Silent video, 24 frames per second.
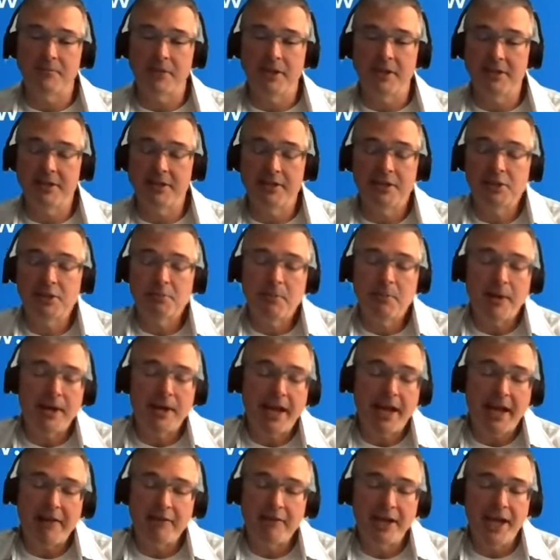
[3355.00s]
despite
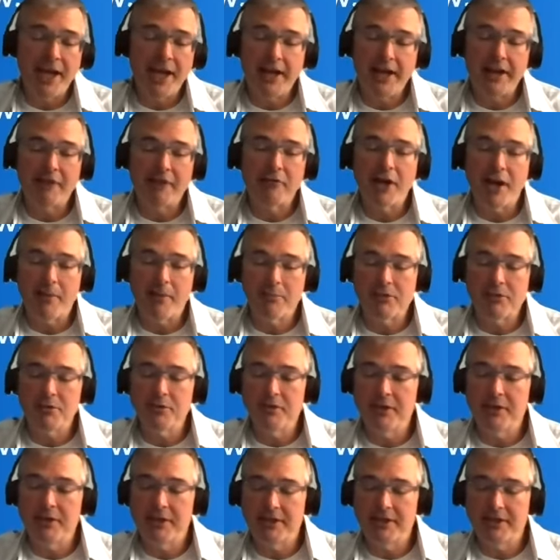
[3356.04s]
having had every
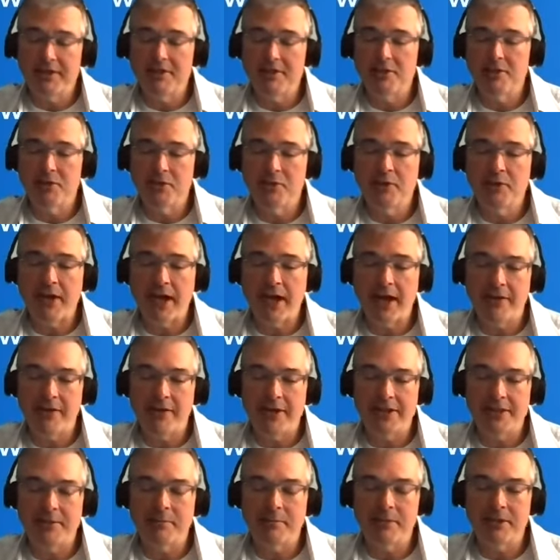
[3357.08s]
opportunity to do that,
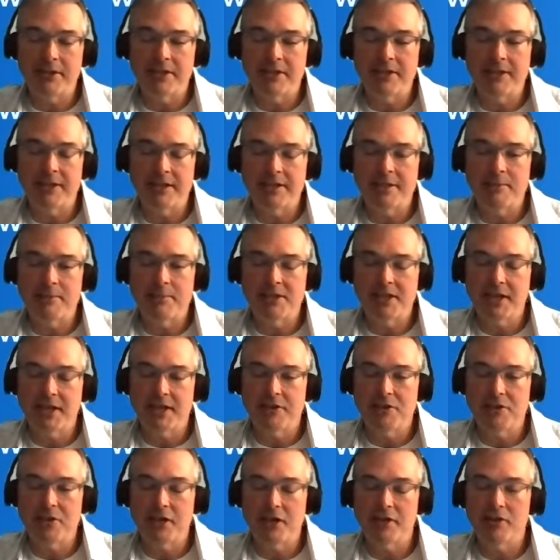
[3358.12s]
they simply did not
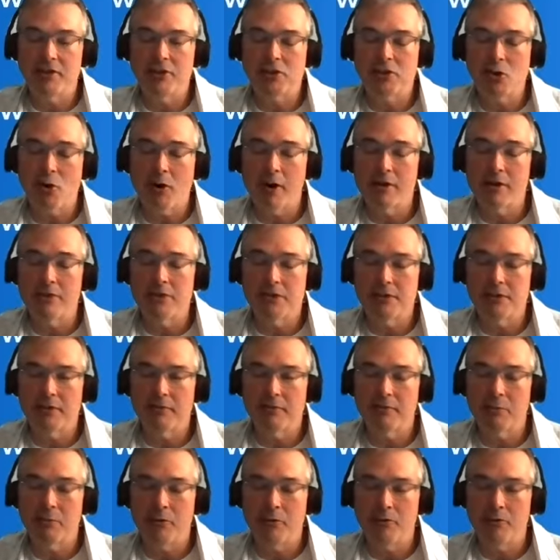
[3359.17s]
substantiate the charges of
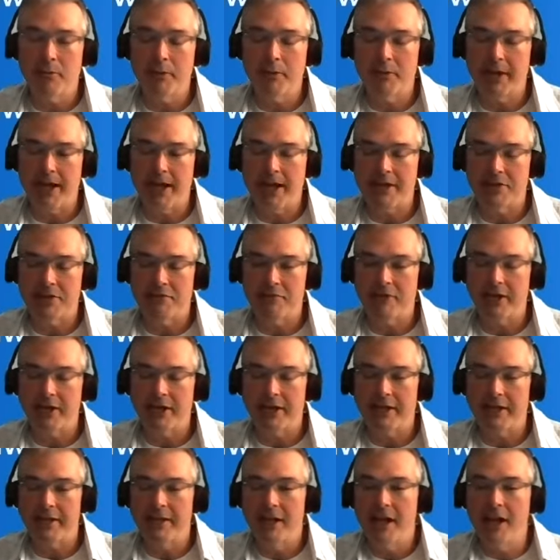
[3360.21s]
removability as
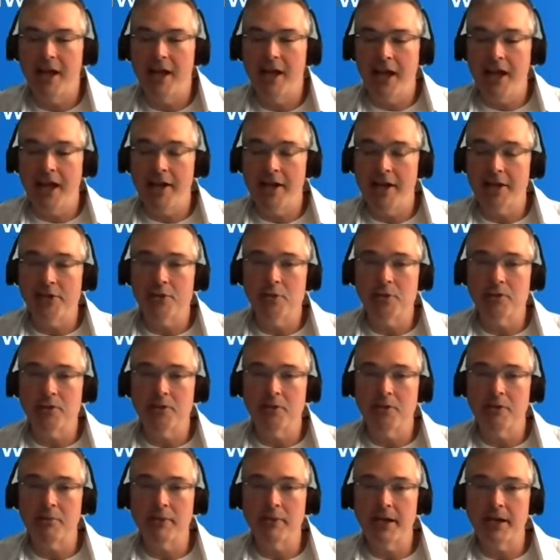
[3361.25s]
written. And I sought
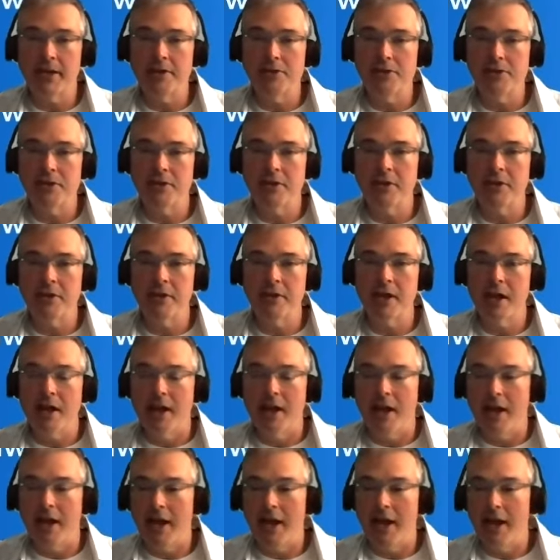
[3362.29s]
termination,
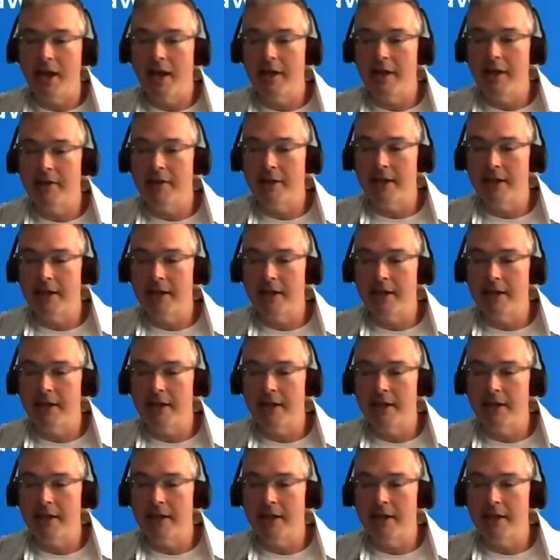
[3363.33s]
and the